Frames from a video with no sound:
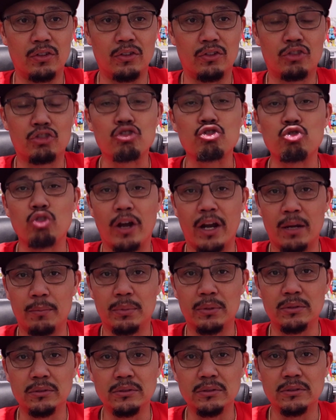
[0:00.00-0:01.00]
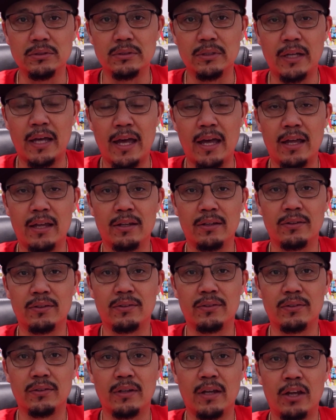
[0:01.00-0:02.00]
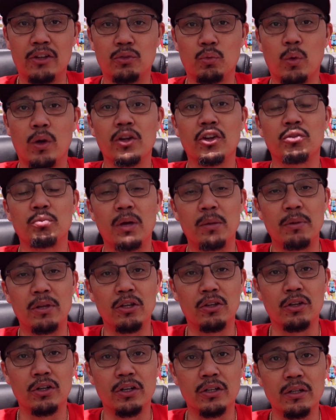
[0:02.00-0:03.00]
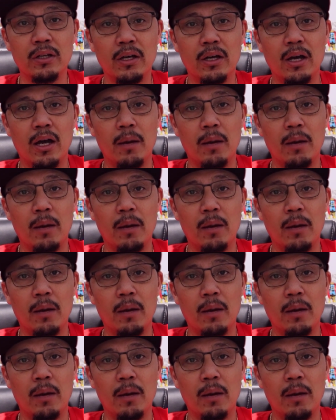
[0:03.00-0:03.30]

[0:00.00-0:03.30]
scramble as well as maybe he could.